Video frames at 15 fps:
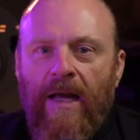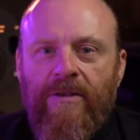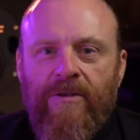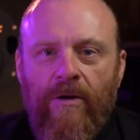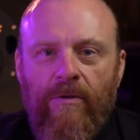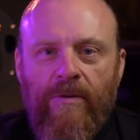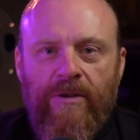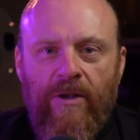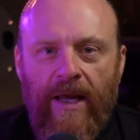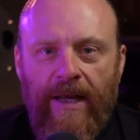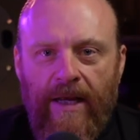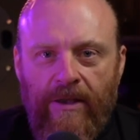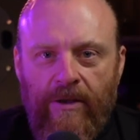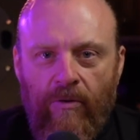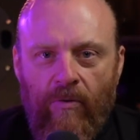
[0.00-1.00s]
and so it's like
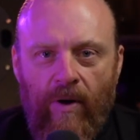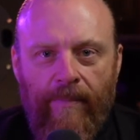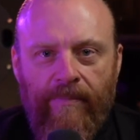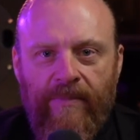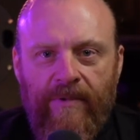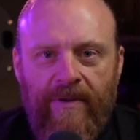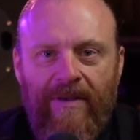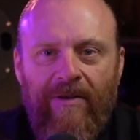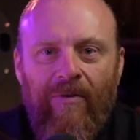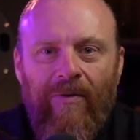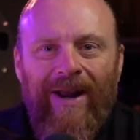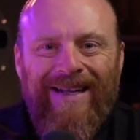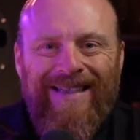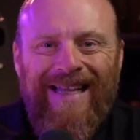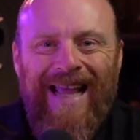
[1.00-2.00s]
a direct
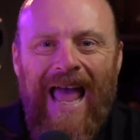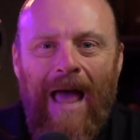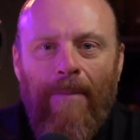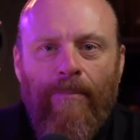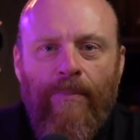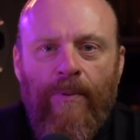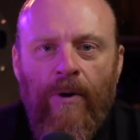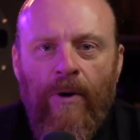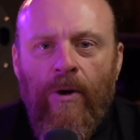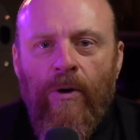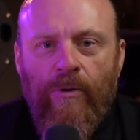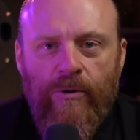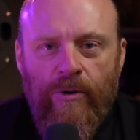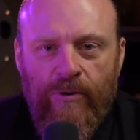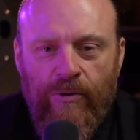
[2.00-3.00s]
direct tap
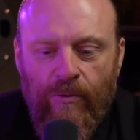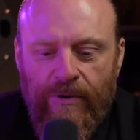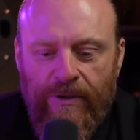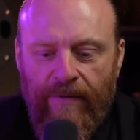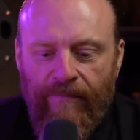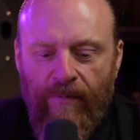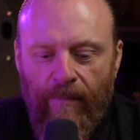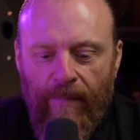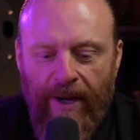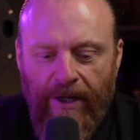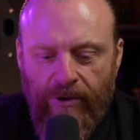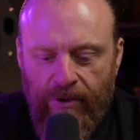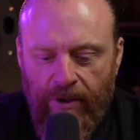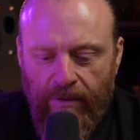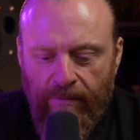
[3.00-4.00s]
to source
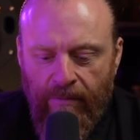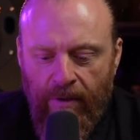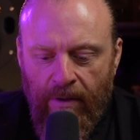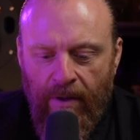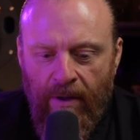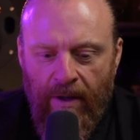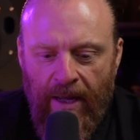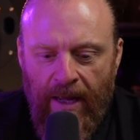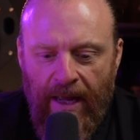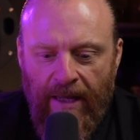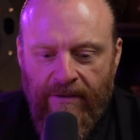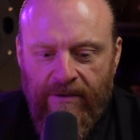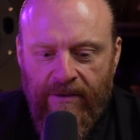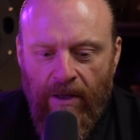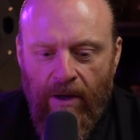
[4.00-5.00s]
information.
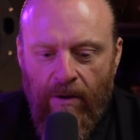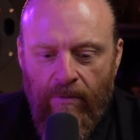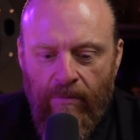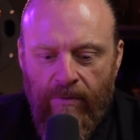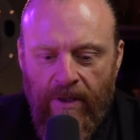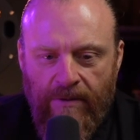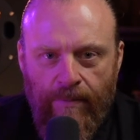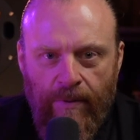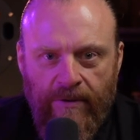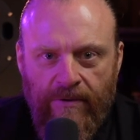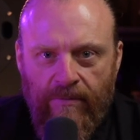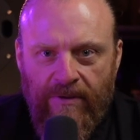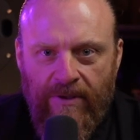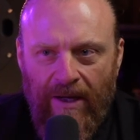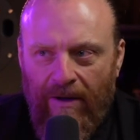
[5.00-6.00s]
And so this
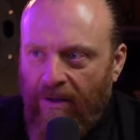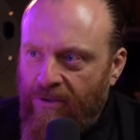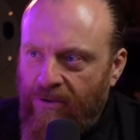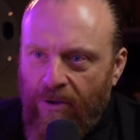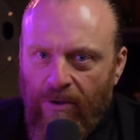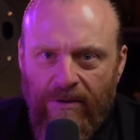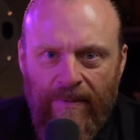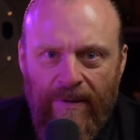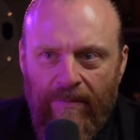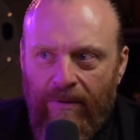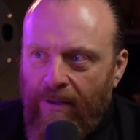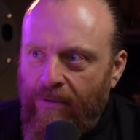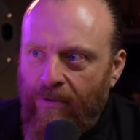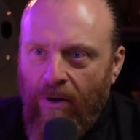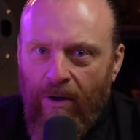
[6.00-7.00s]
person was like, "Excuse me, what
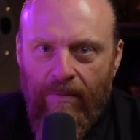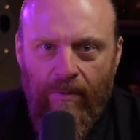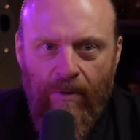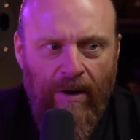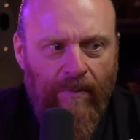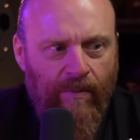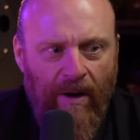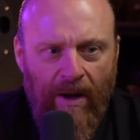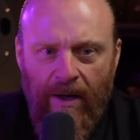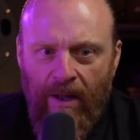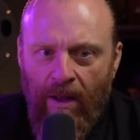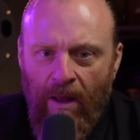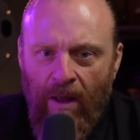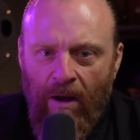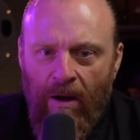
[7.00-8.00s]
are you talking about? What?"
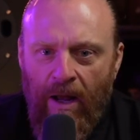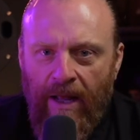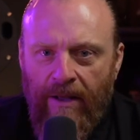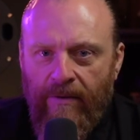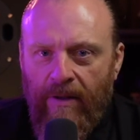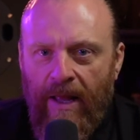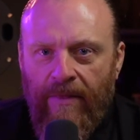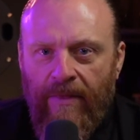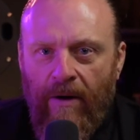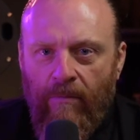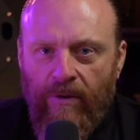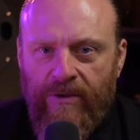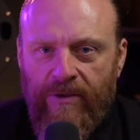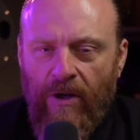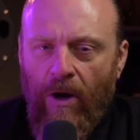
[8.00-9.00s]
And and they
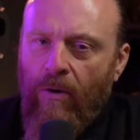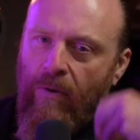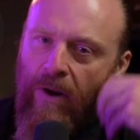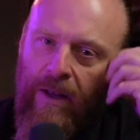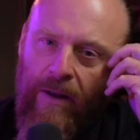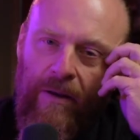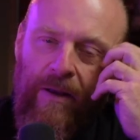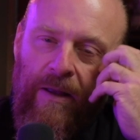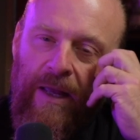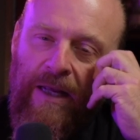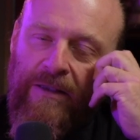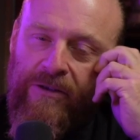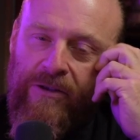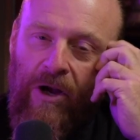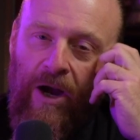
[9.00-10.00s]
were so
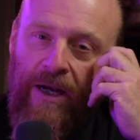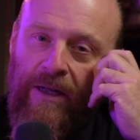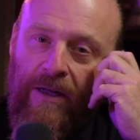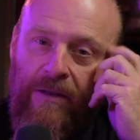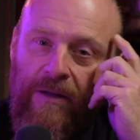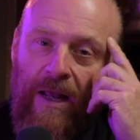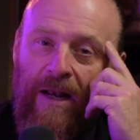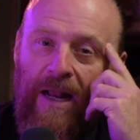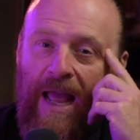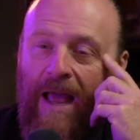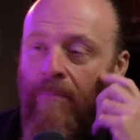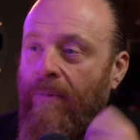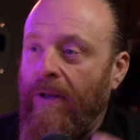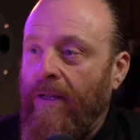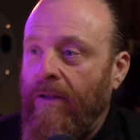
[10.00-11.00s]
excited and
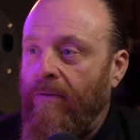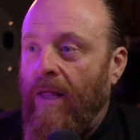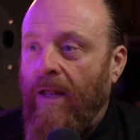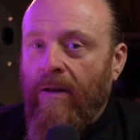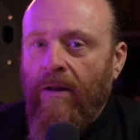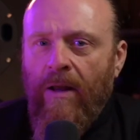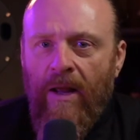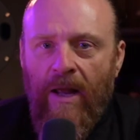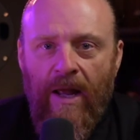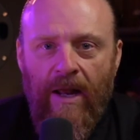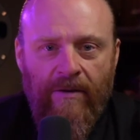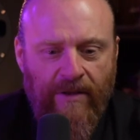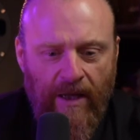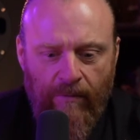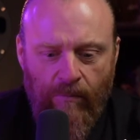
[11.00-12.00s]
happy that, and
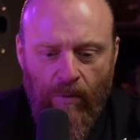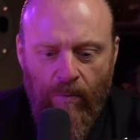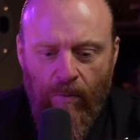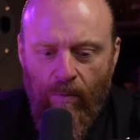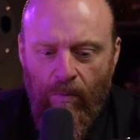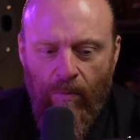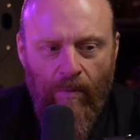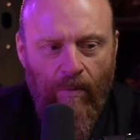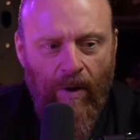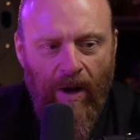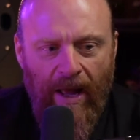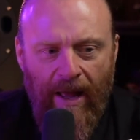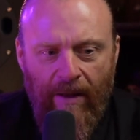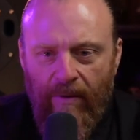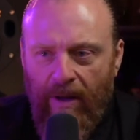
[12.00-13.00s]
it's like, "Well, well
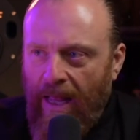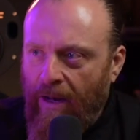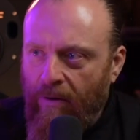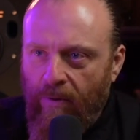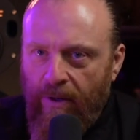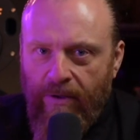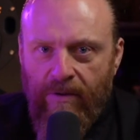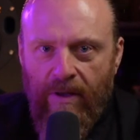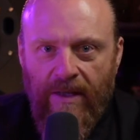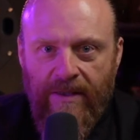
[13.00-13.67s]
how how do I do that?"